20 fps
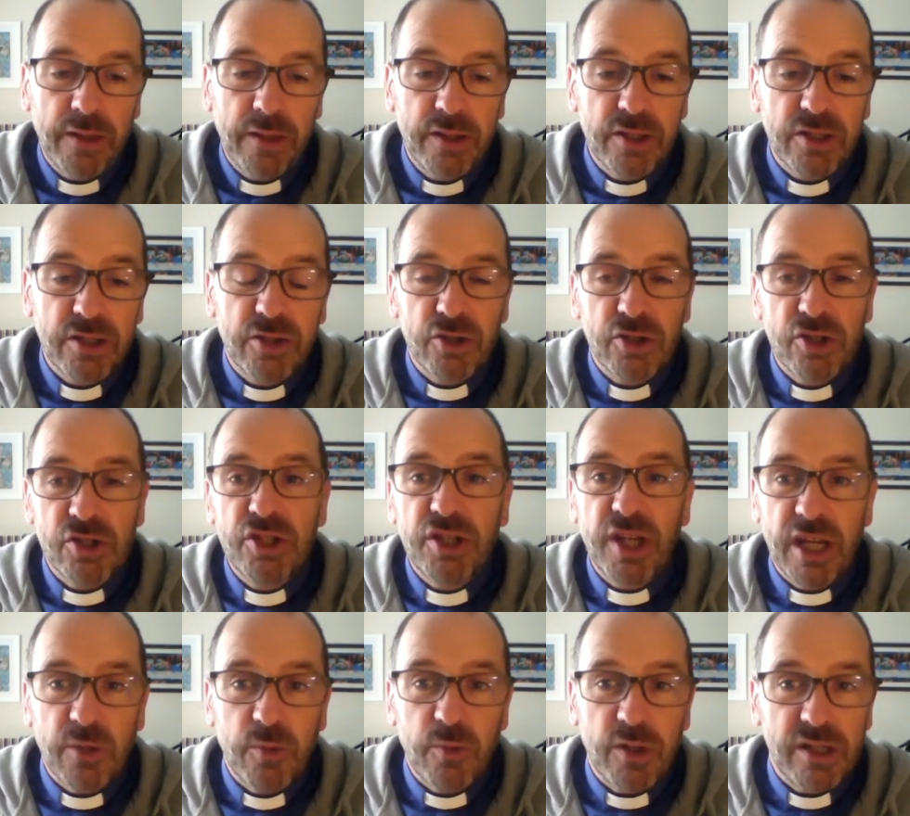discussion
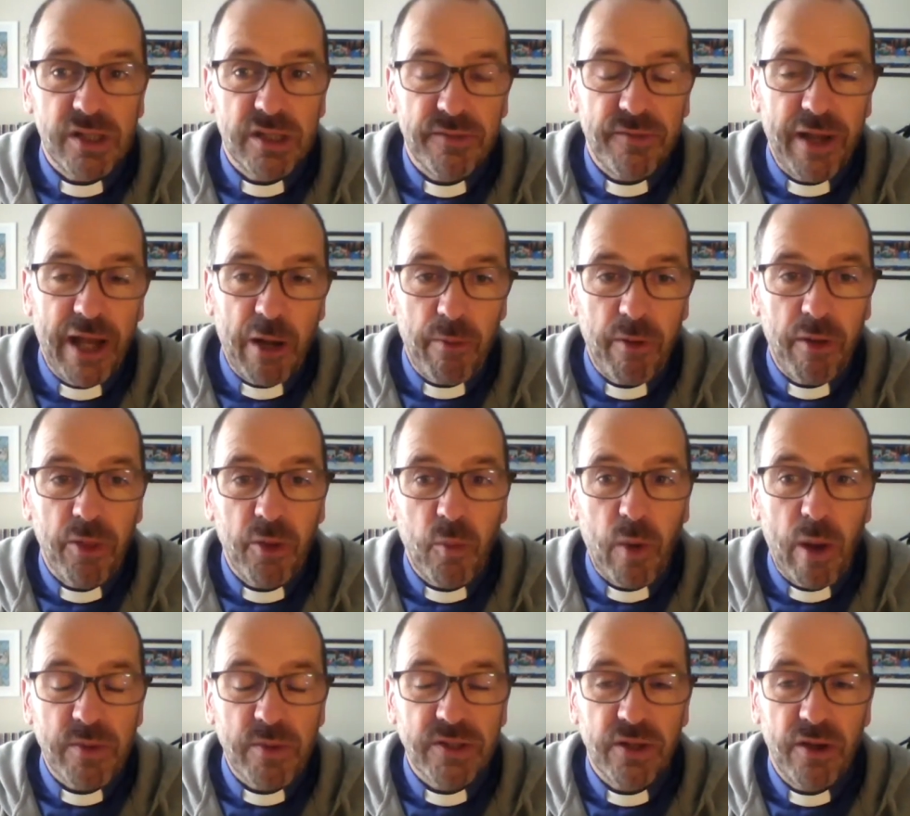sheet, which is available on the
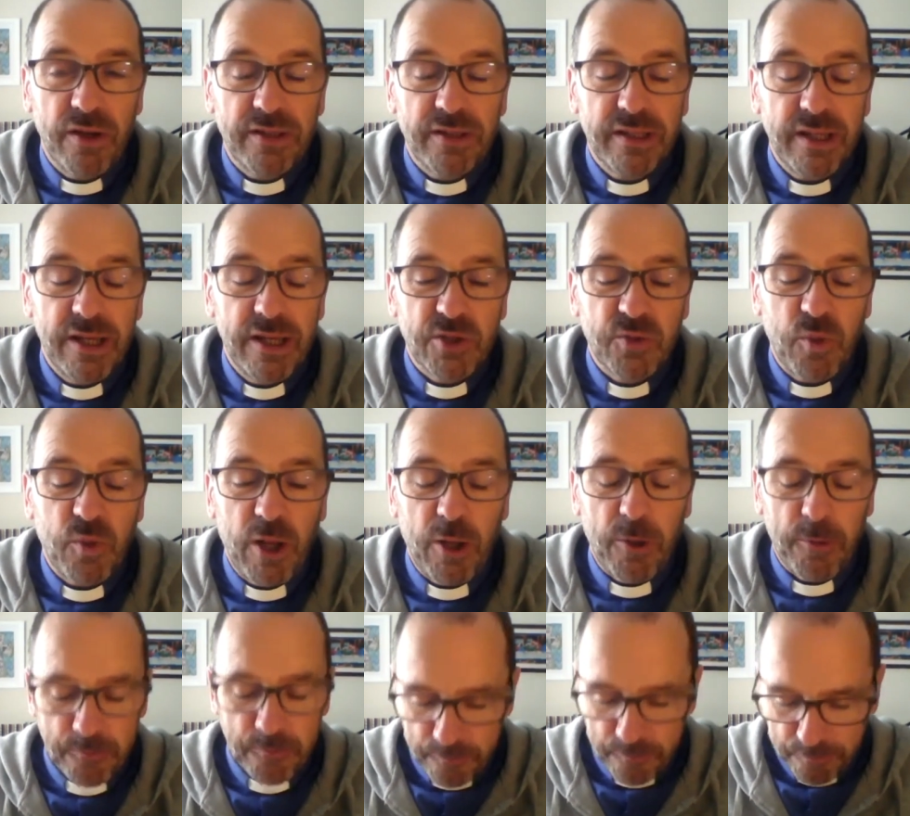website as
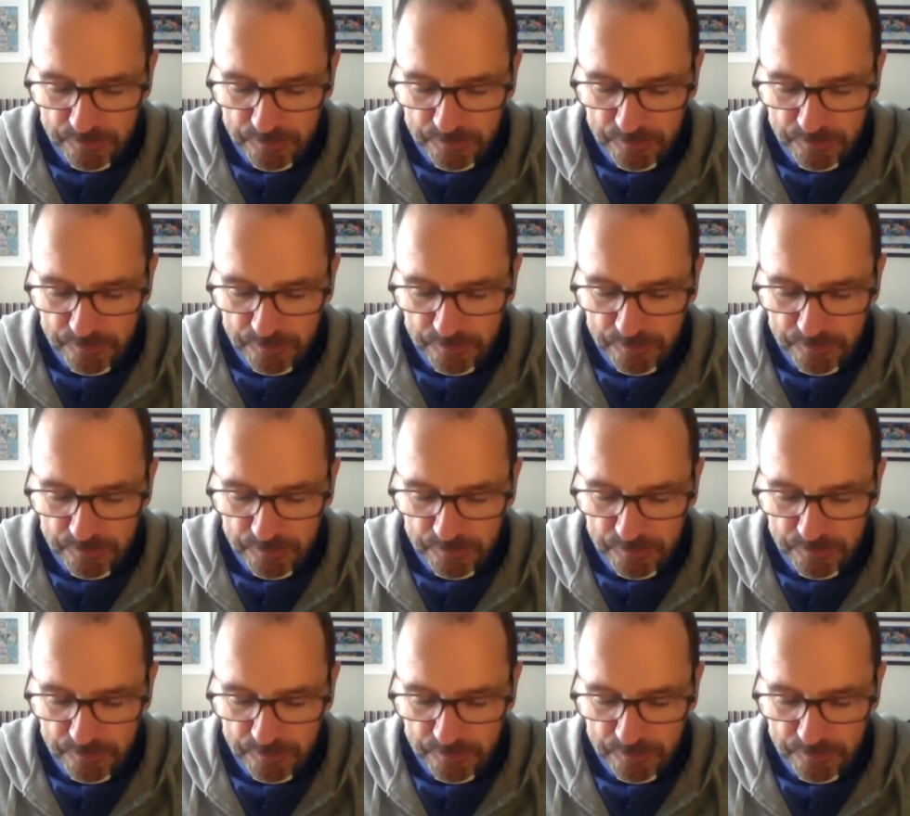well.